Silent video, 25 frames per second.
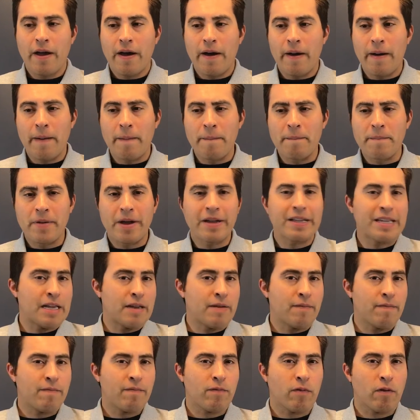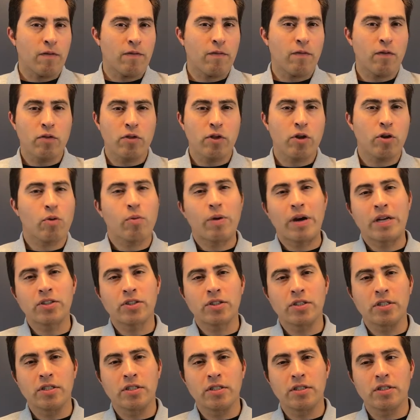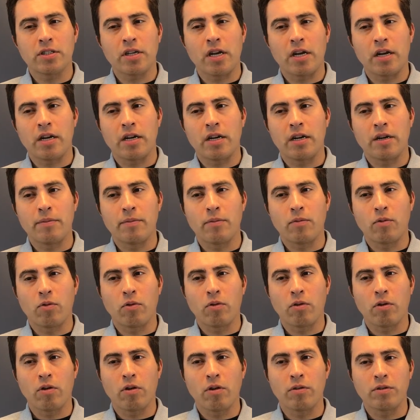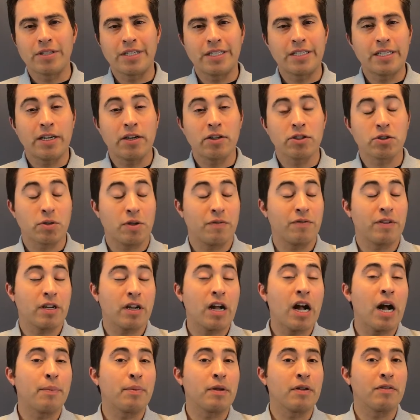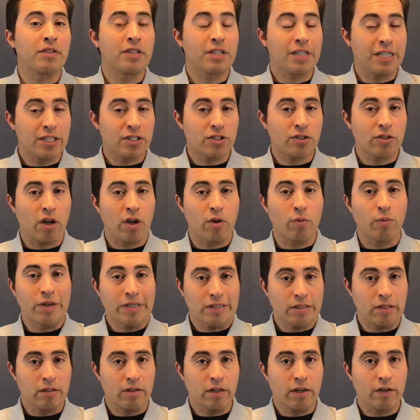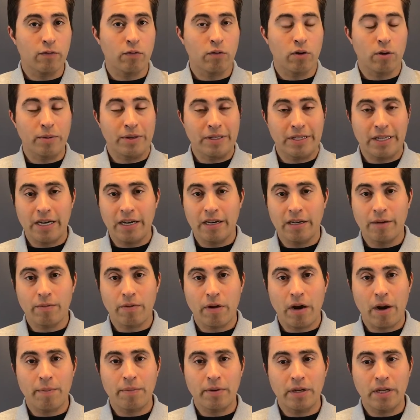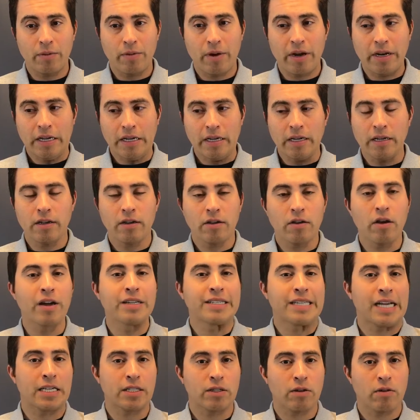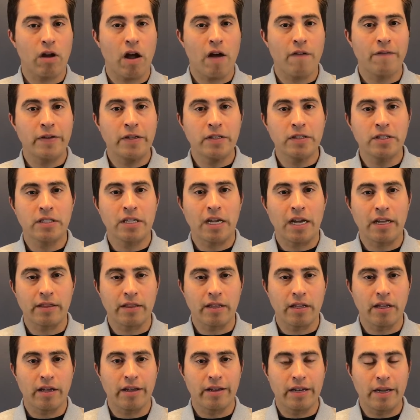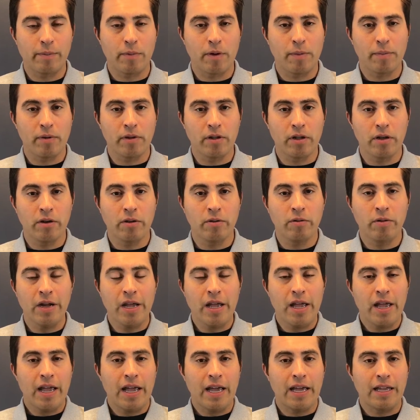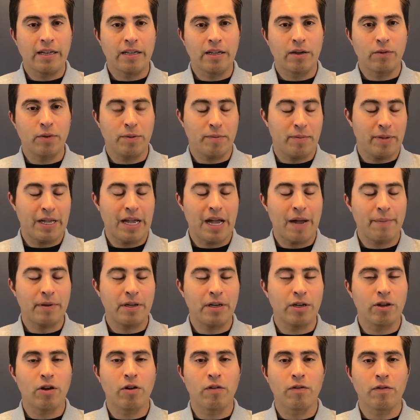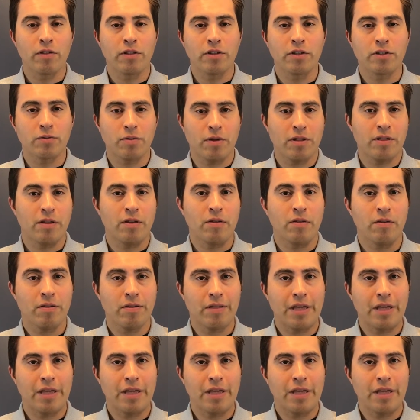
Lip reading: Again, for further questions or details, or even a copy of a list on what to look for when getting a property ready, contact our office at the number below, and we'd be happy to go over this with you.